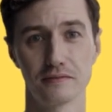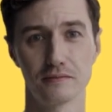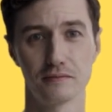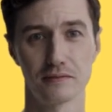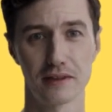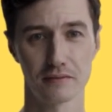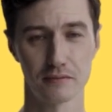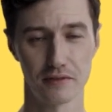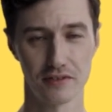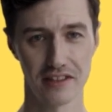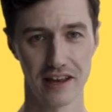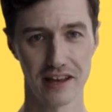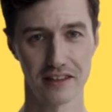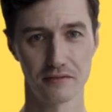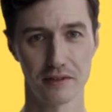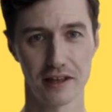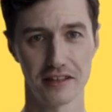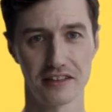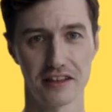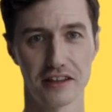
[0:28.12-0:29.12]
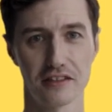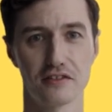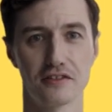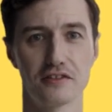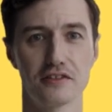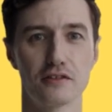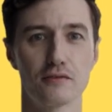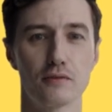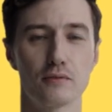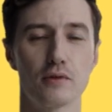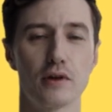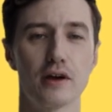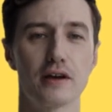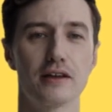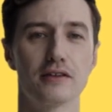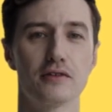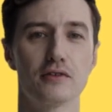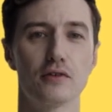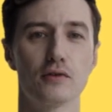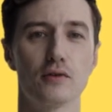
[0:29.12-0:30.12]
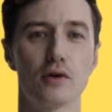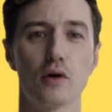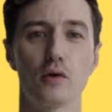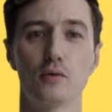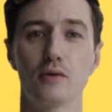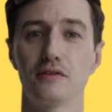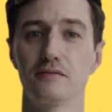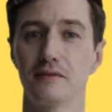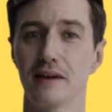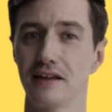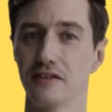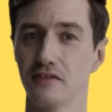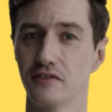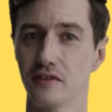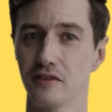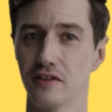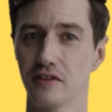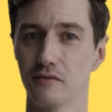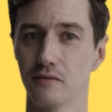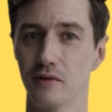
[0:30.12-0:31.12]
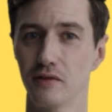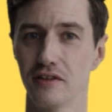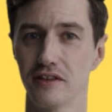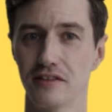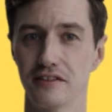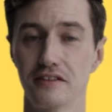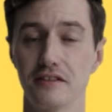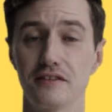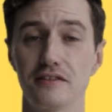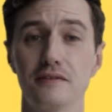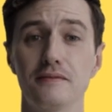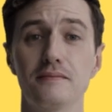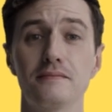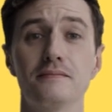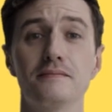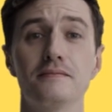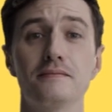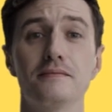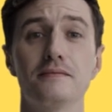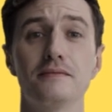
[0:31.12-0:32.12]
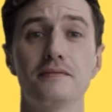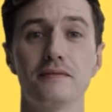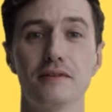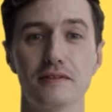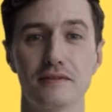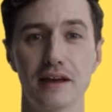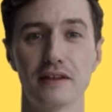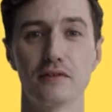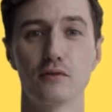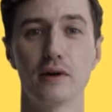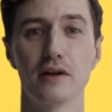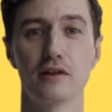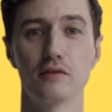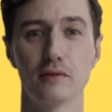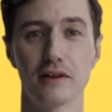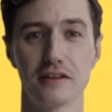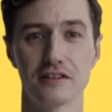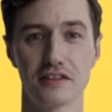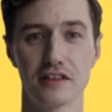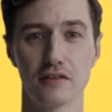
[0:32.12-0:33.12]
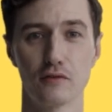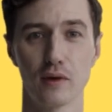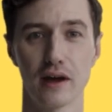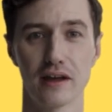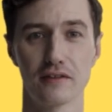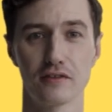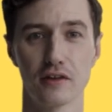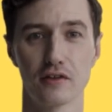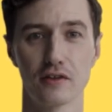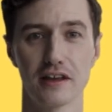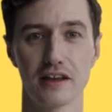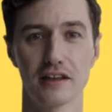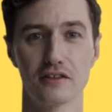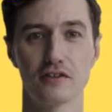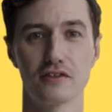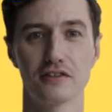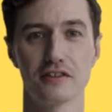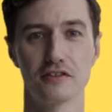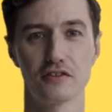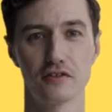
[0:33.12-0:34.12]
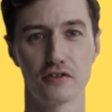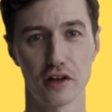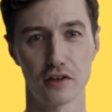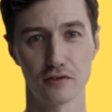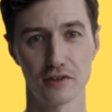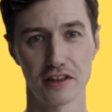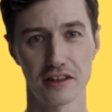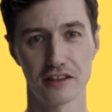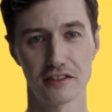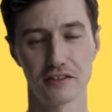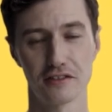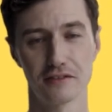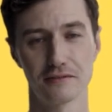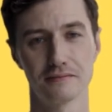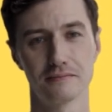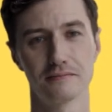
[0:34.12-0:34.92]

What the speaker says: People's expectations of a product don't always match their experiences. That's why you may see wide variations in star ratings.